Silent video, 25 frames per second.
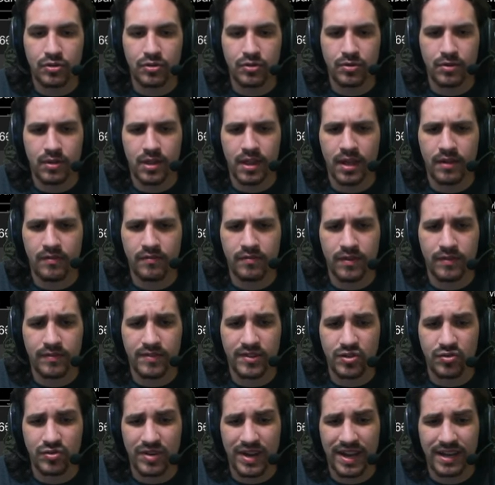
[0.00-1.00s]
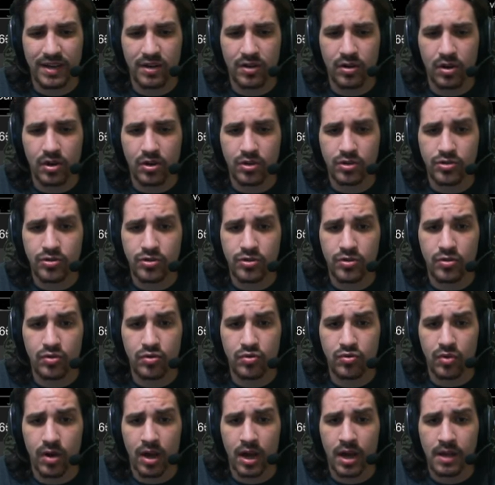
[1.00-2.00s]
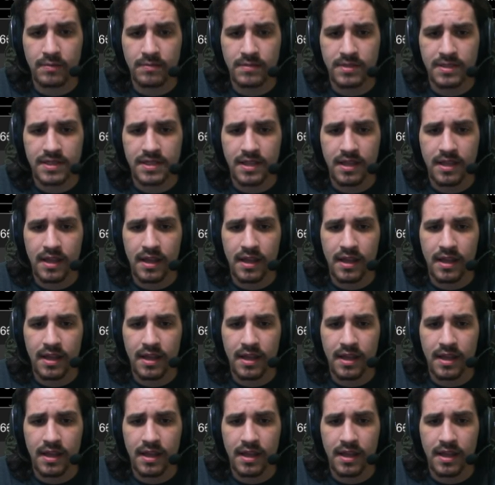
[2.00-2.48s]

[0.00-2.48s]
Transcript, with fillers: the Unfluffy Dragon also drops